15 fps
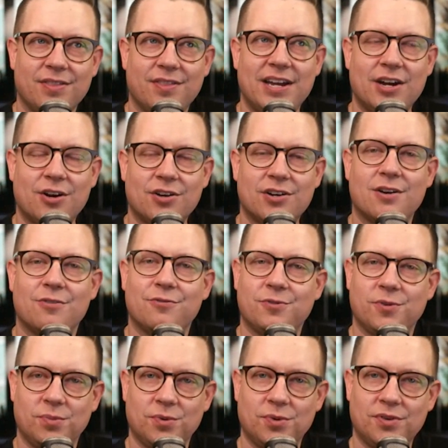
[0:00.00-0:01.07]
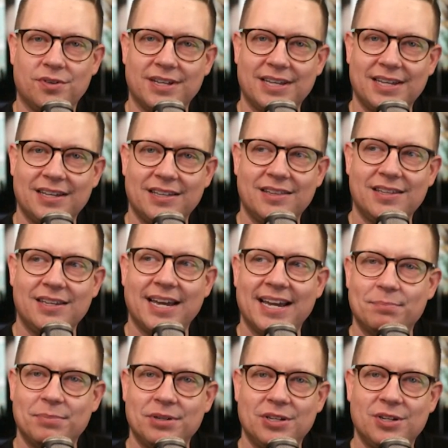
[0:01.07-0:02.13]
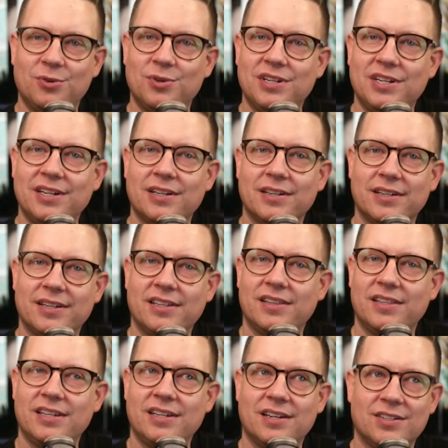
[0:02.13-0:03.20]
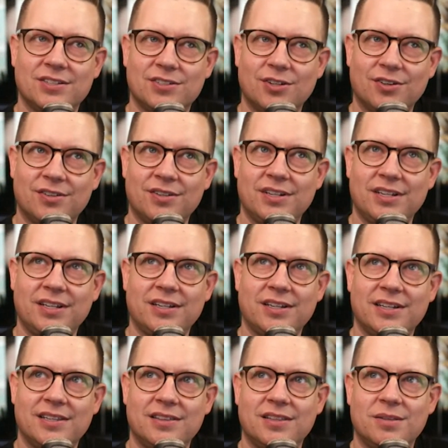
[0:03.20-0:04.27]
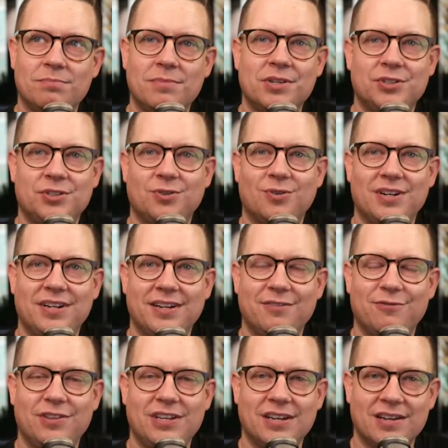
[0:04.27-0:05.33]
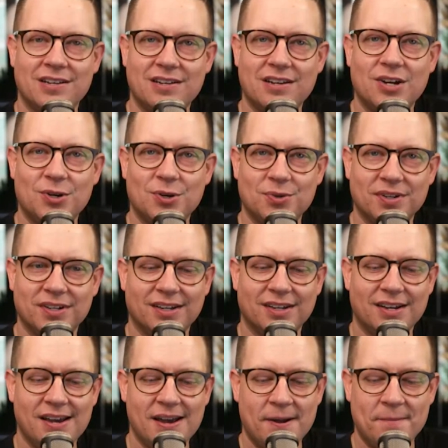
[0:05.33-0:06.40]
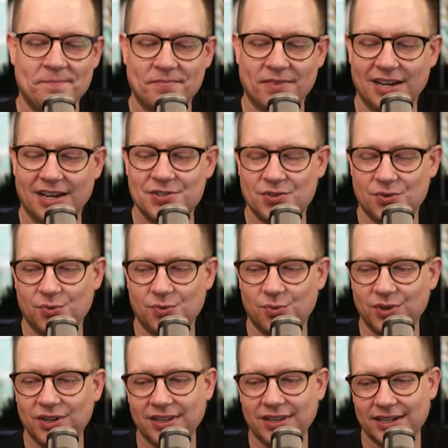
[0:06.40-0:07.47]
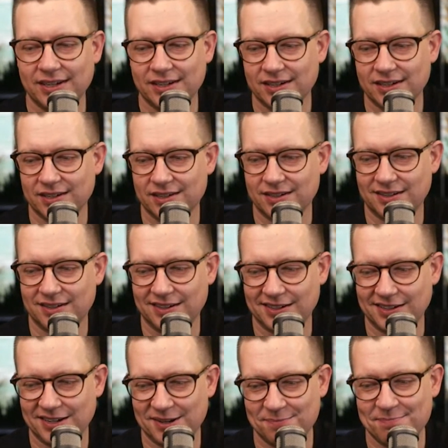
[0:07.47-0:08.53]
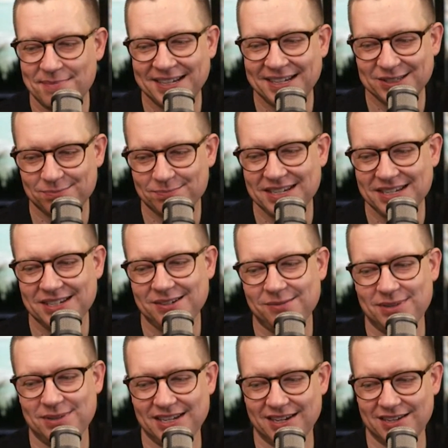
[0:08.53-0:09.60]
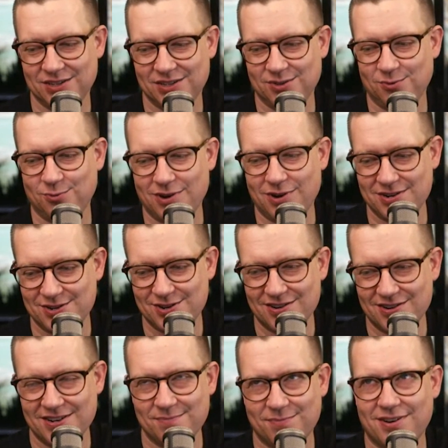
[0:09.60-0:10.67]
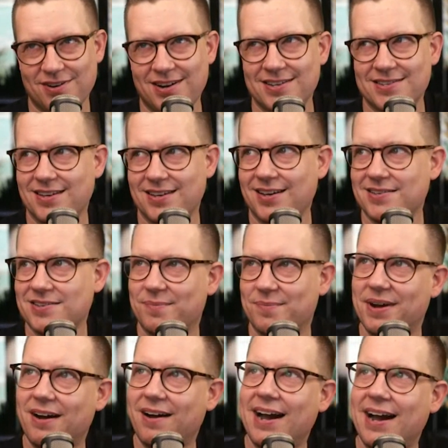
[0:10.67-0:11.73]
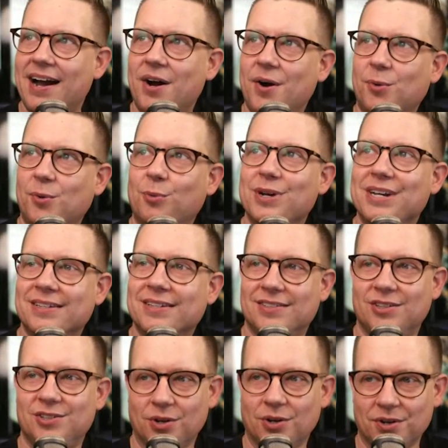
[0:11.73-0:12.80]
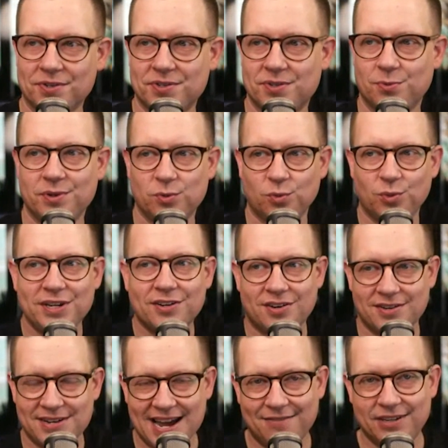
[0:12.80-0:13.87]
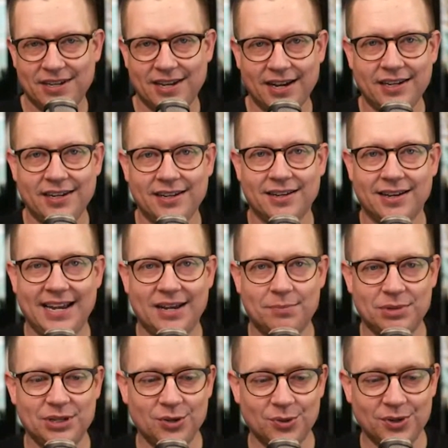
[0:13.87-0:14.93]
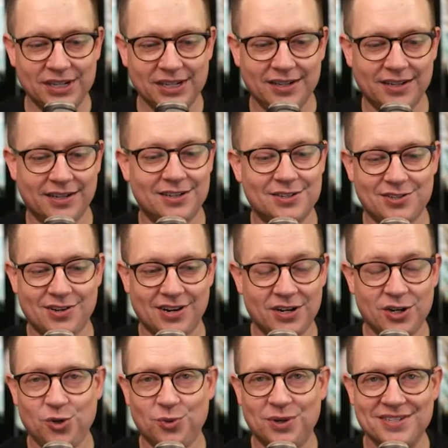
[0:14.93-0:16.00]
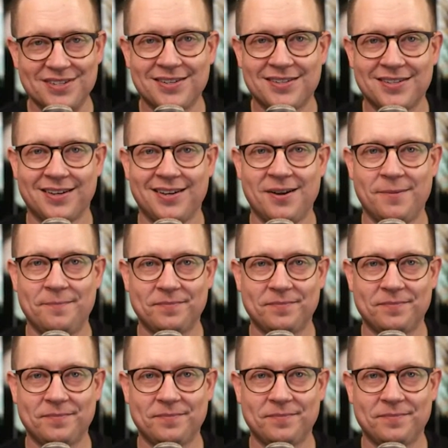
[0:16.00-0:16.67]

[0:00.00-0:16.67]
they are comfortable in the ambiguity, in the uncertainty, in the mystery 100%. Of the unknown. And so really, it makes me begin to wonder and process about how we as adults, when we are navigating ambiguity and uncertainty, and who isn't